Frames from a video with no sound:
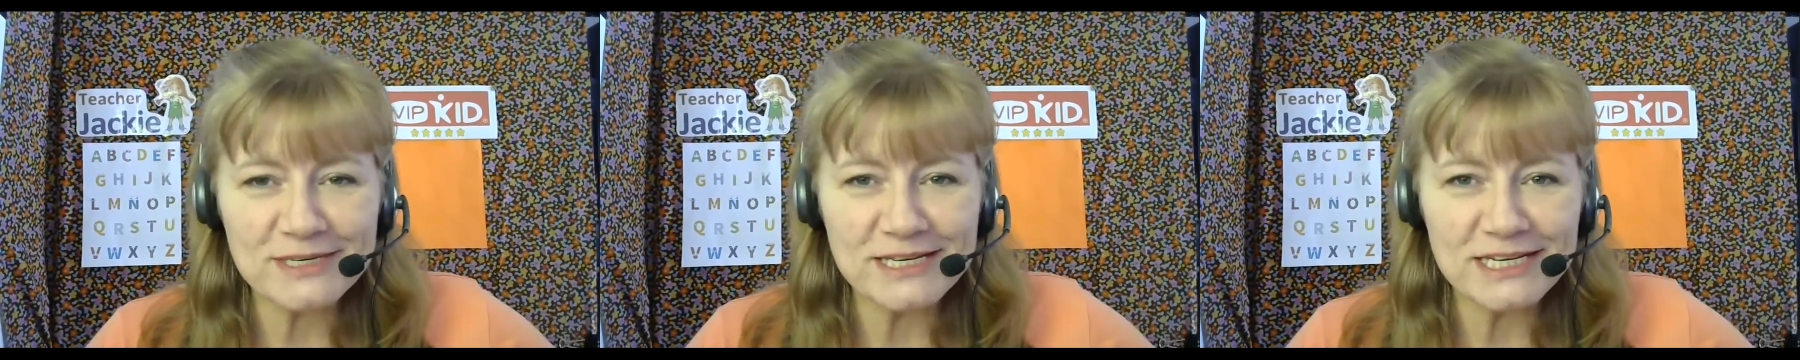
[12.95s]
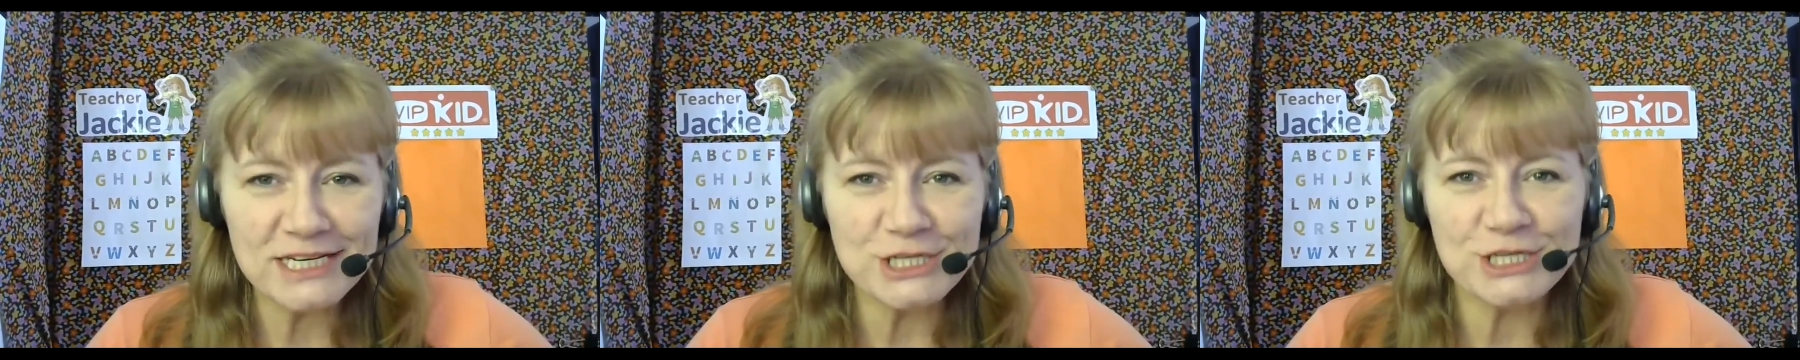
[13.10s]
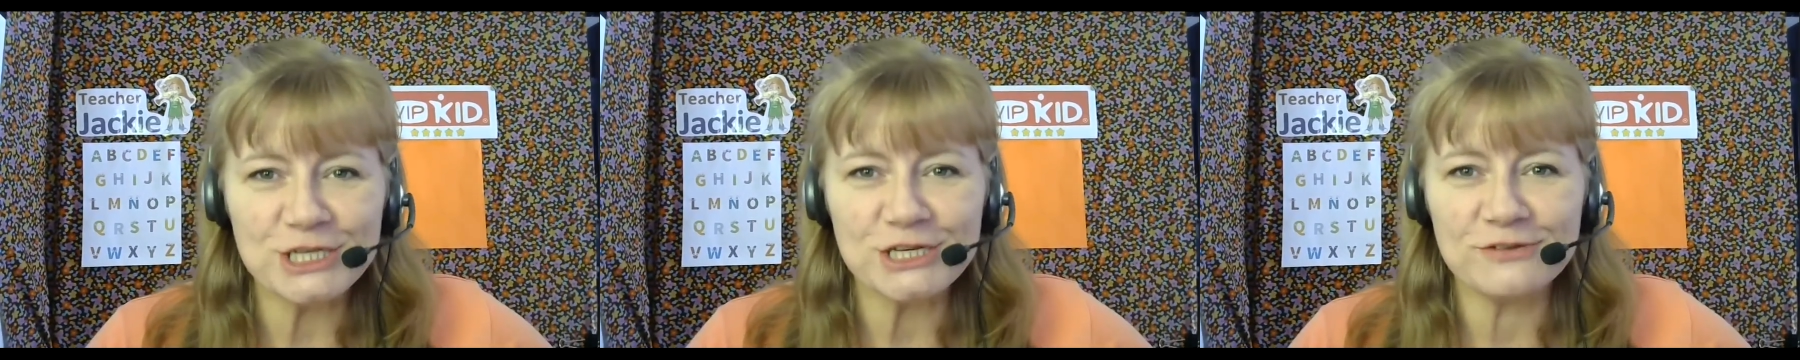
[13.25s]

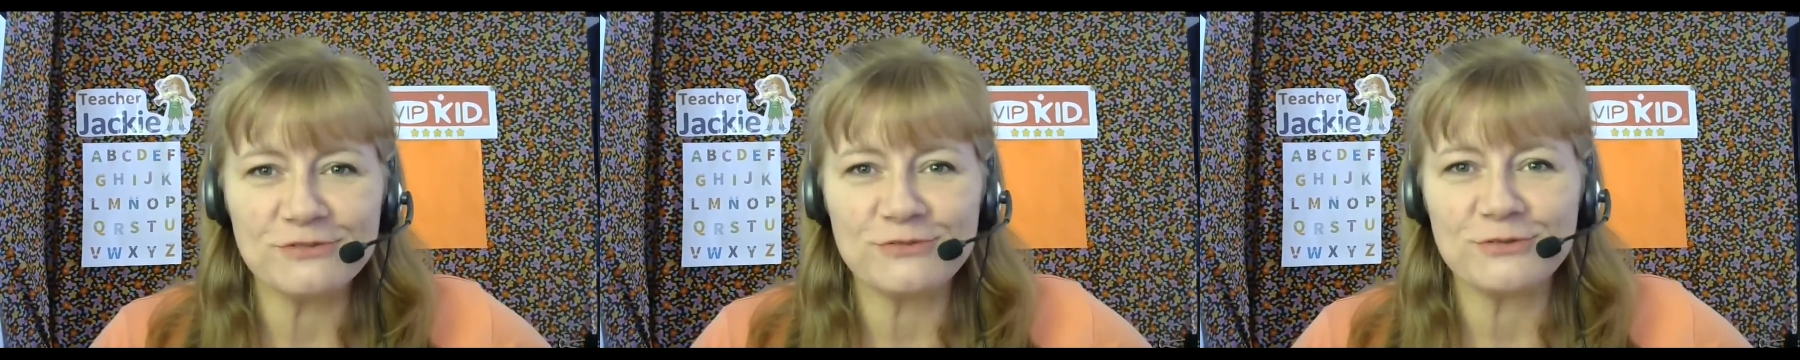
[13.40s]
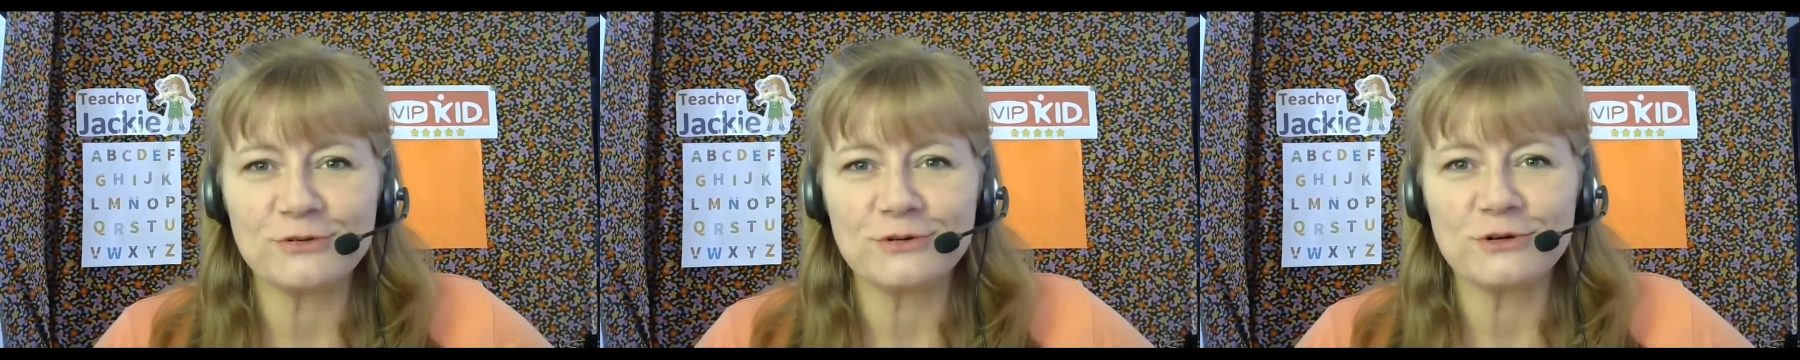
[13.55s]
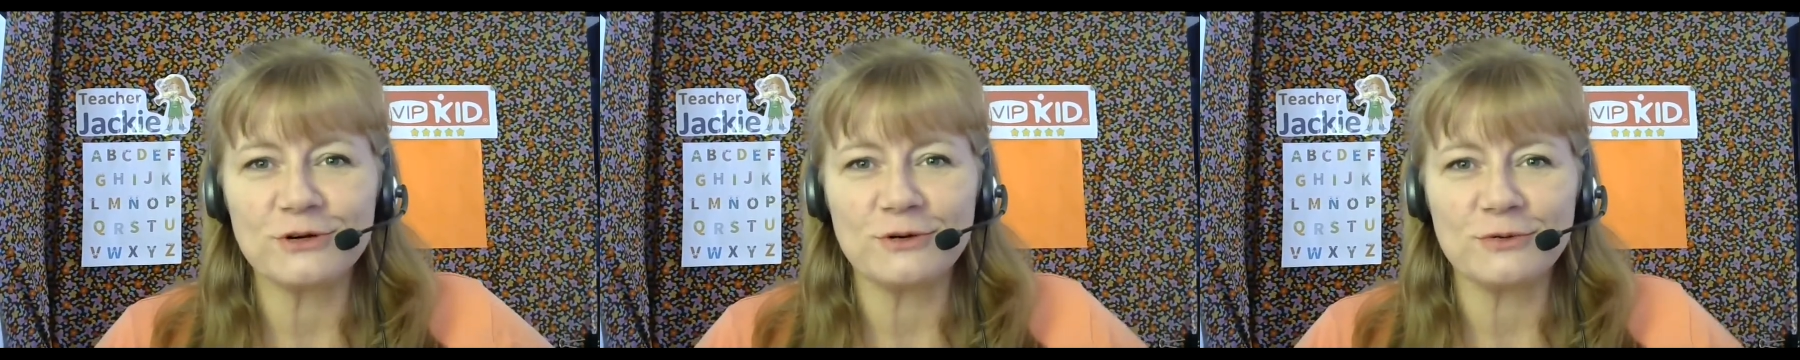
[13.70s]
teaching
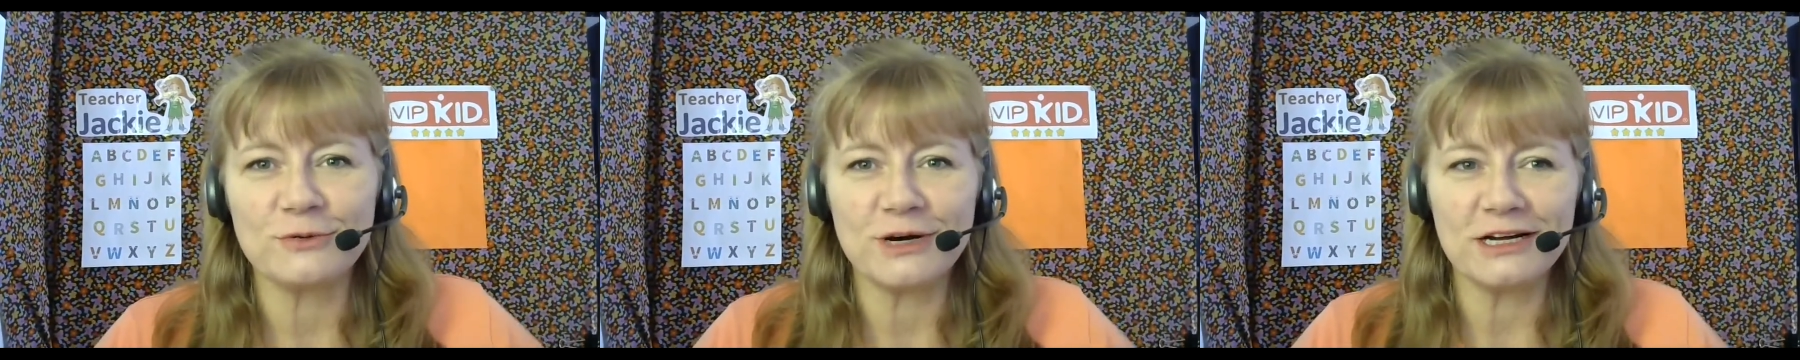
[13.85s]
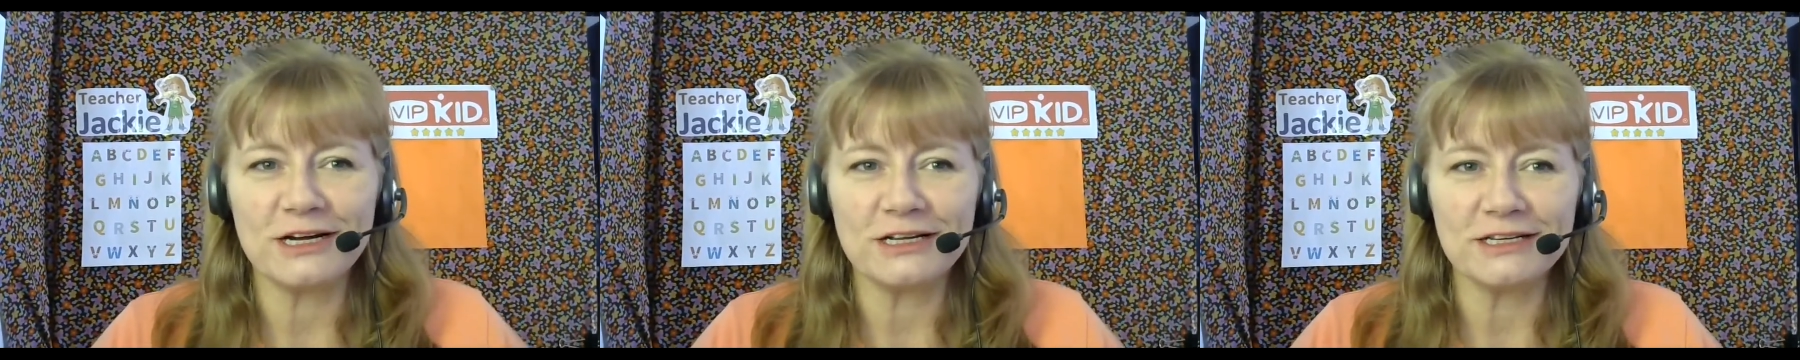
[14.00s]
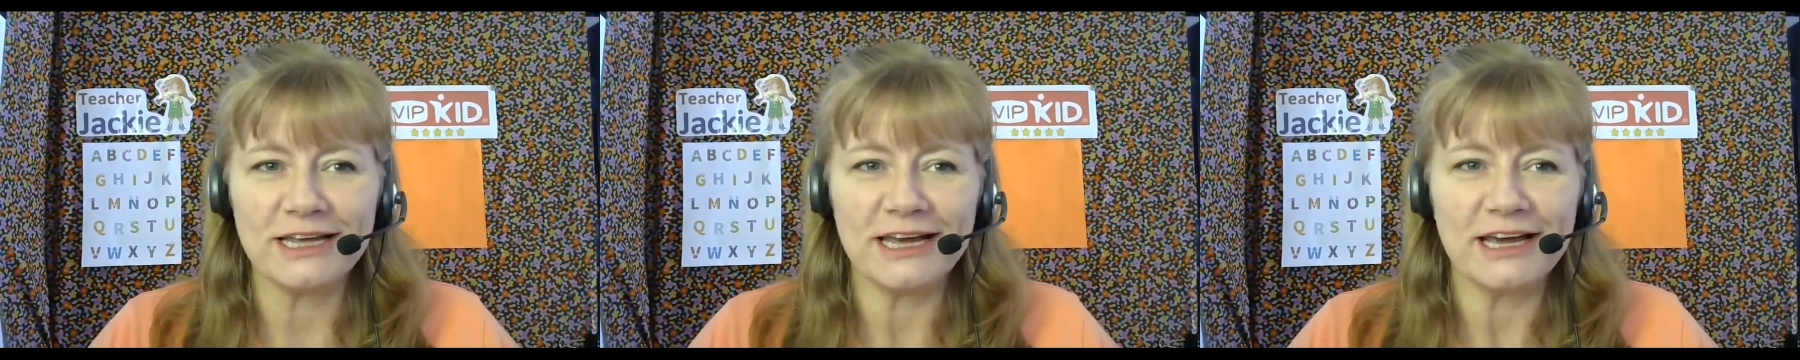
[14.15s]
for a
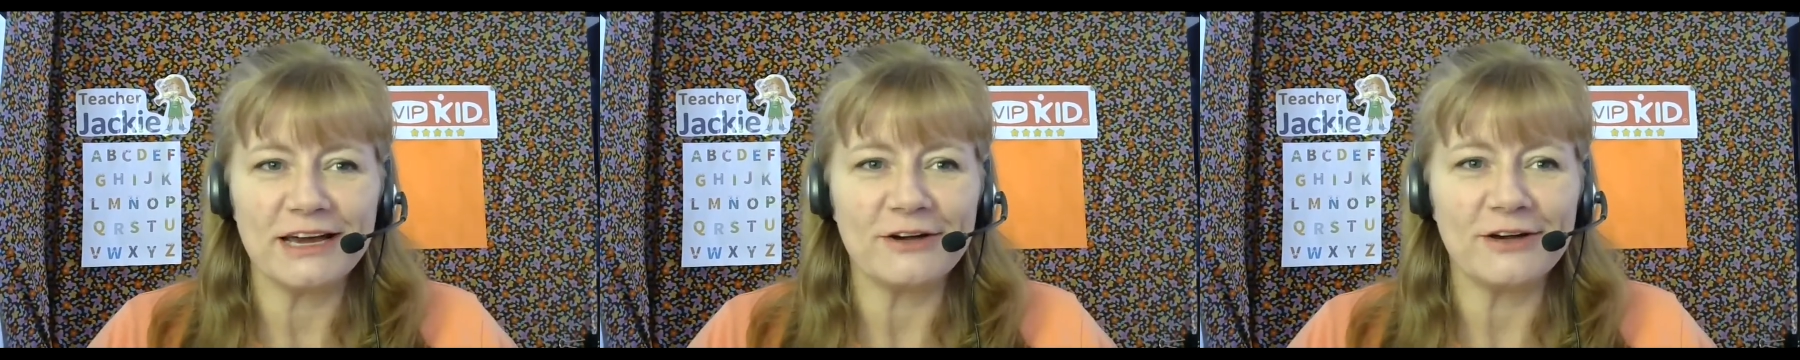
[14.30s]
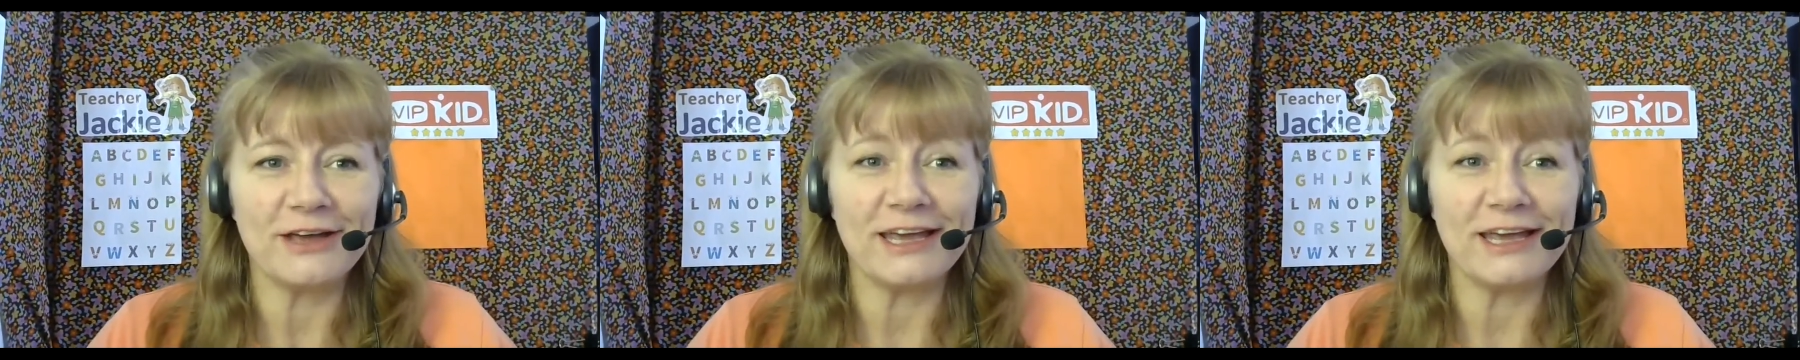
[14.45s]
while now,